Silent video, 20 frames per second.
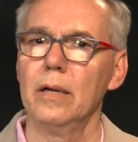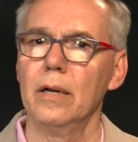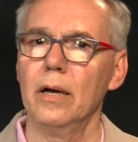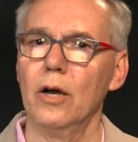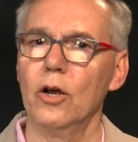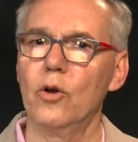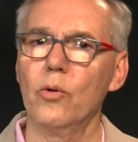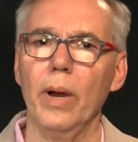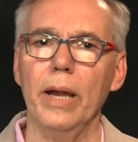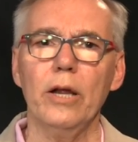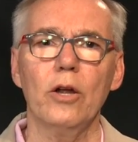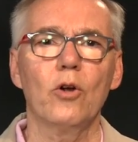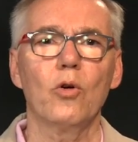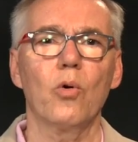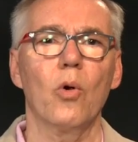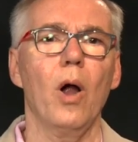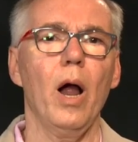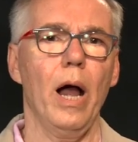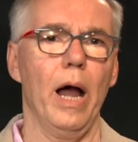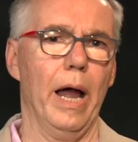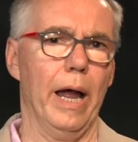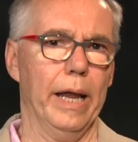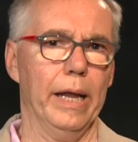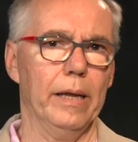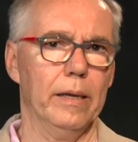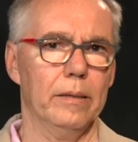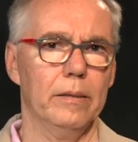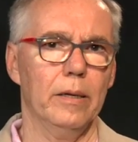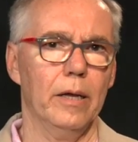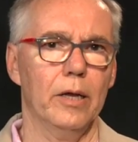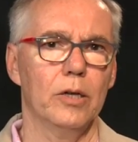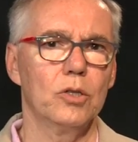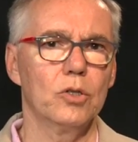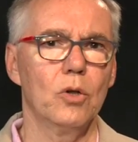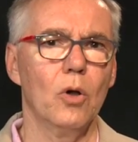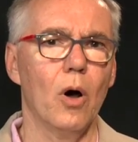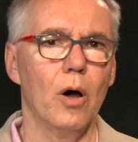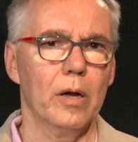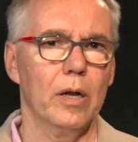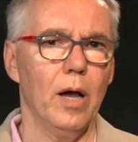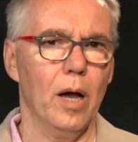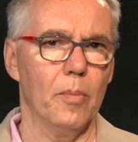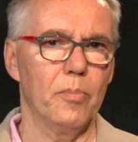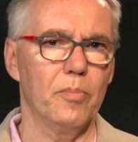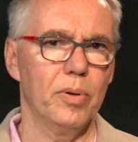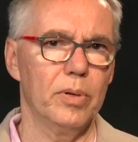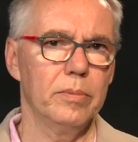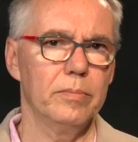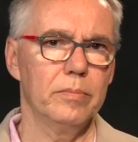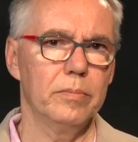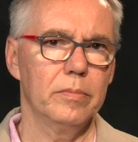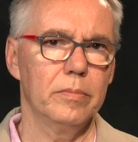"A great cry has gone up